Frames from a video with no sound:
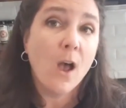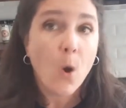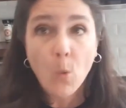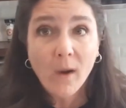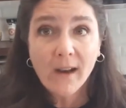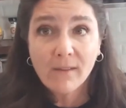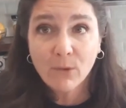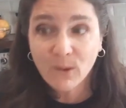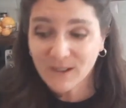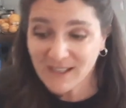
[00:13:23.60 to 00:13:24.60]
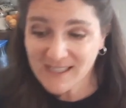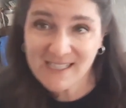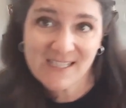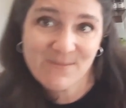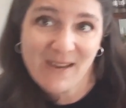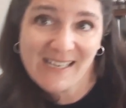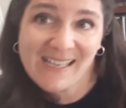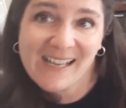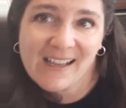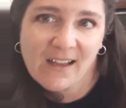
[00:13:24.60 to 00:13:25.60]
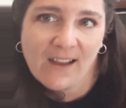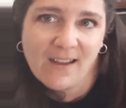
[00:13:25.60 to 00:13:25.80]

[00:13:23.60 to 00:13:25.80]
whatever organization may need it.